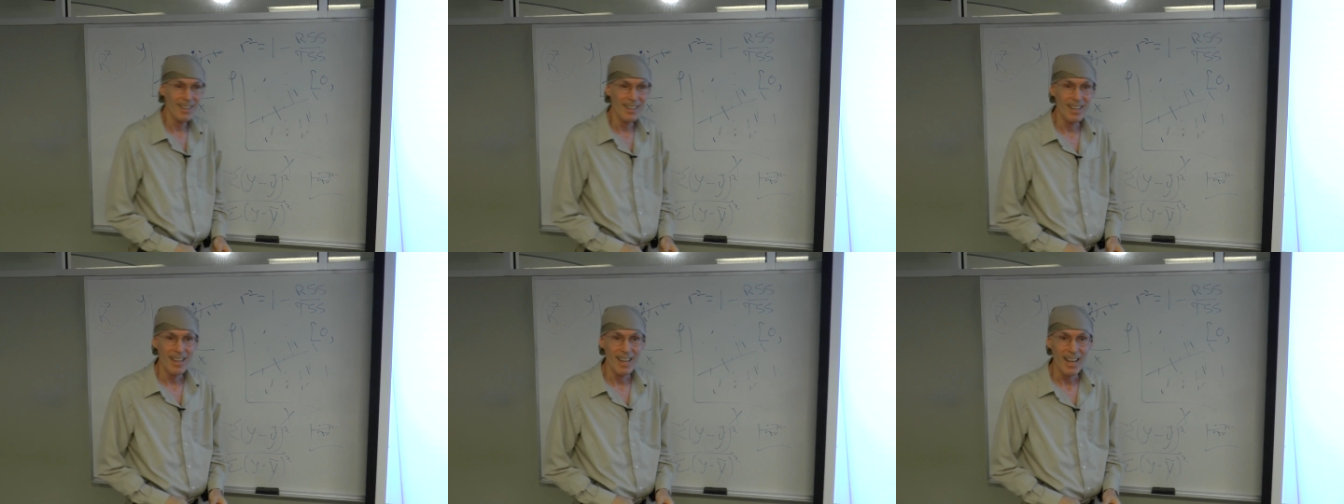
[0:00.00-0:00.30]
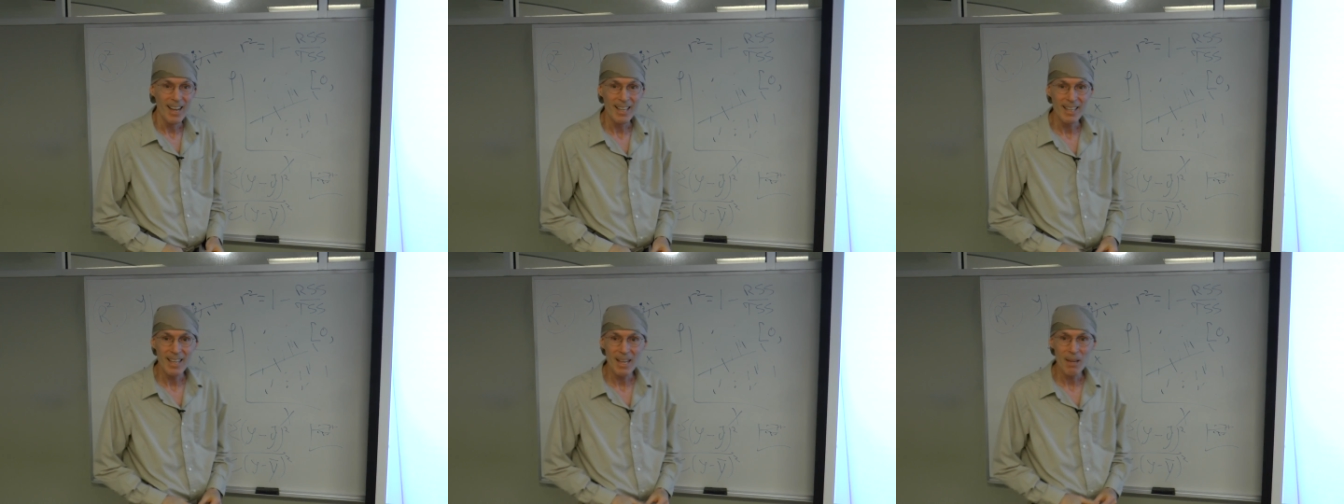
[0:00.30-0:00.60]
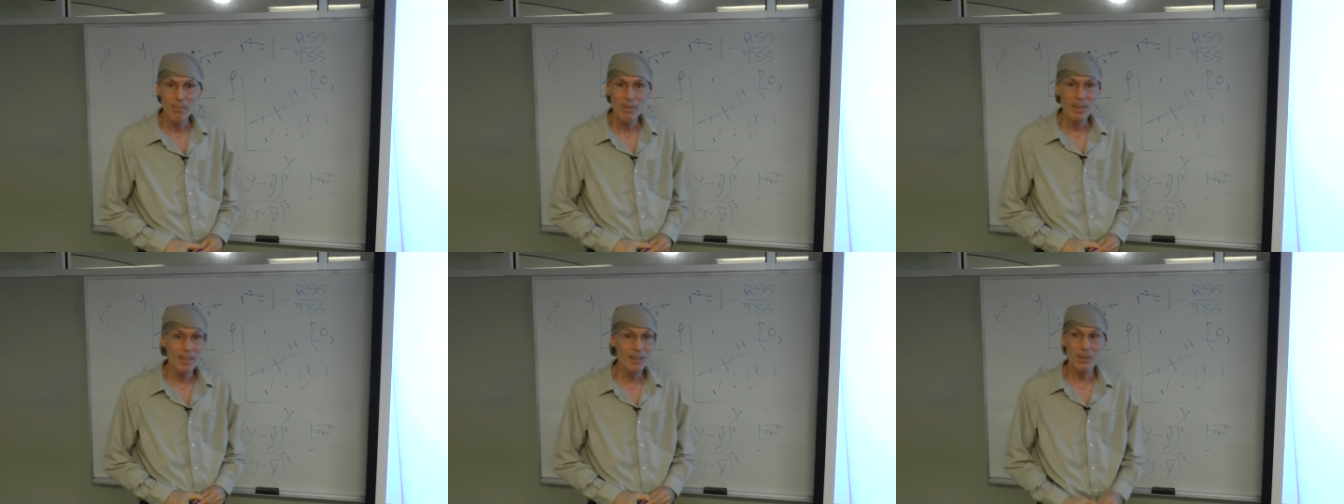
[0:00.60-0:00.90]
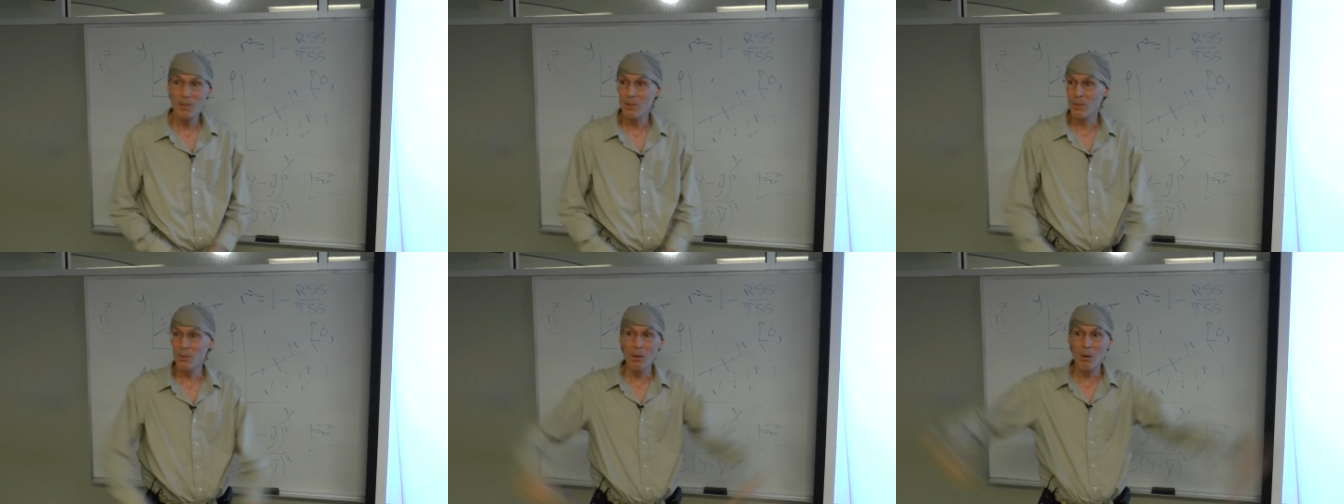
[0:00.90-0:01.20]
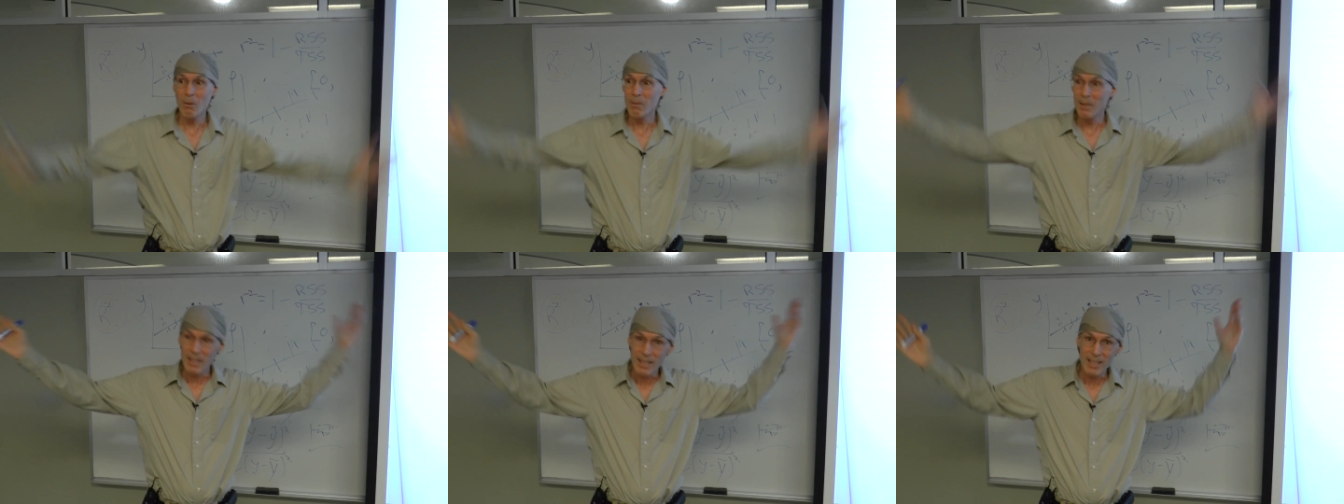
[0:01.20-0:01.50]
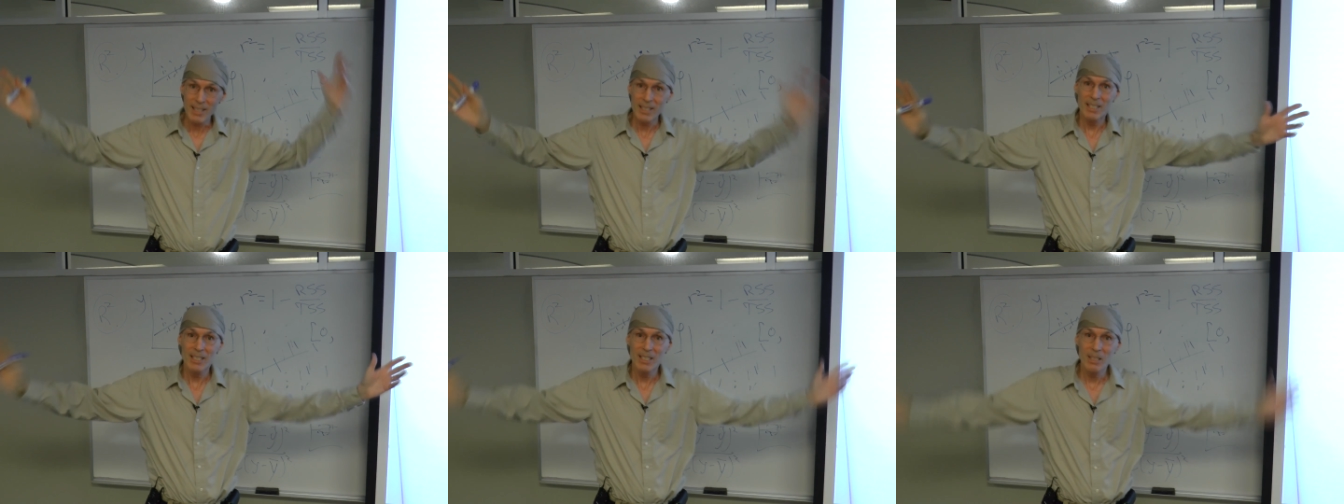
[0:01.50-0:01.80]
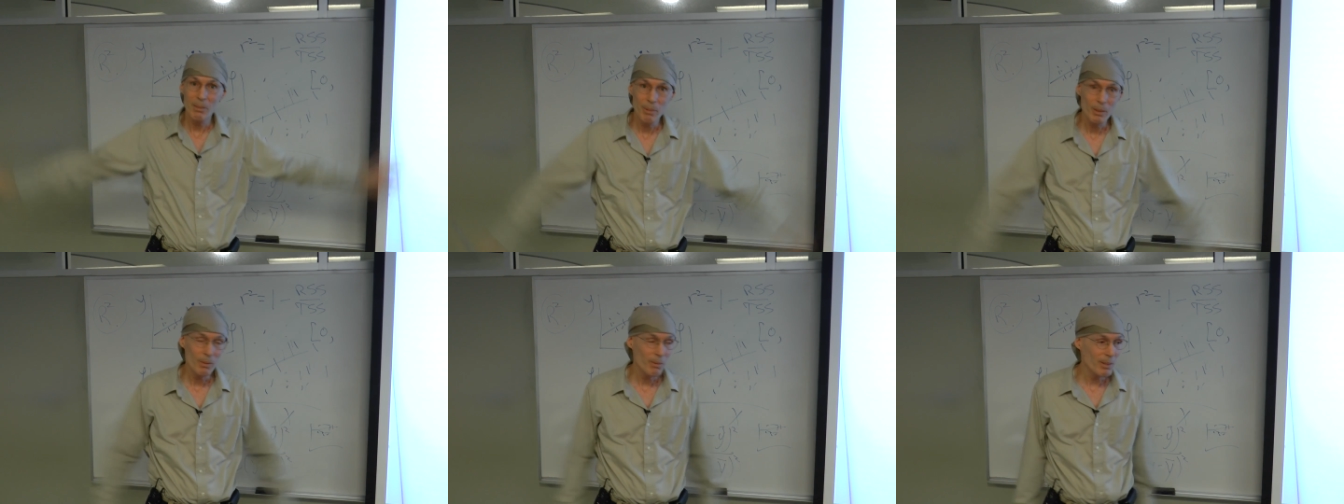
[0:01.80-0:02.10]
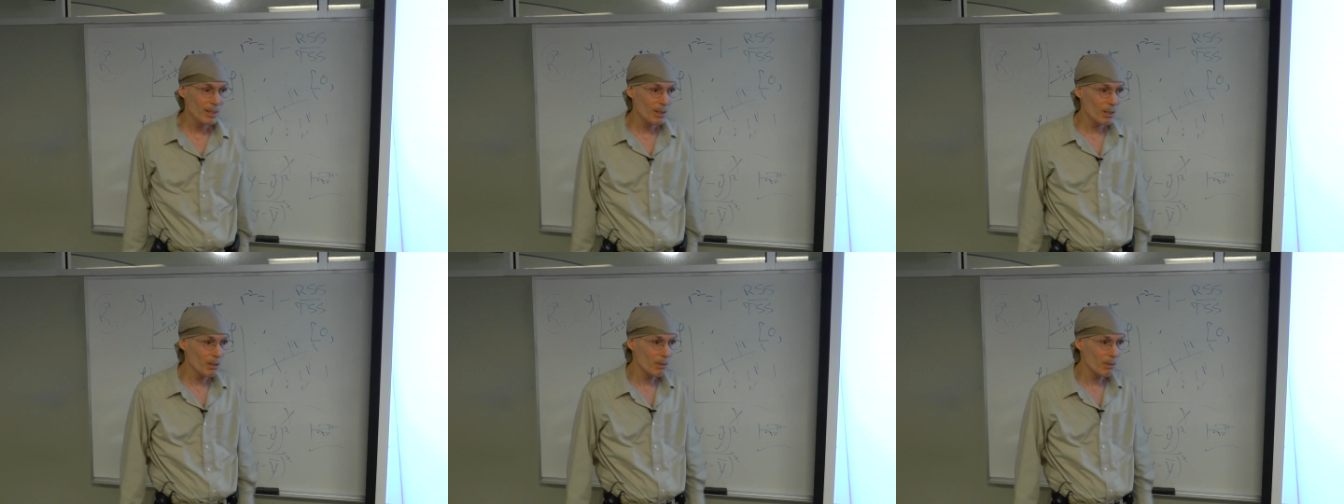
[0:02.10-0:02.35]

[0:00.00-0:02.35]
And that means there's no relationship between those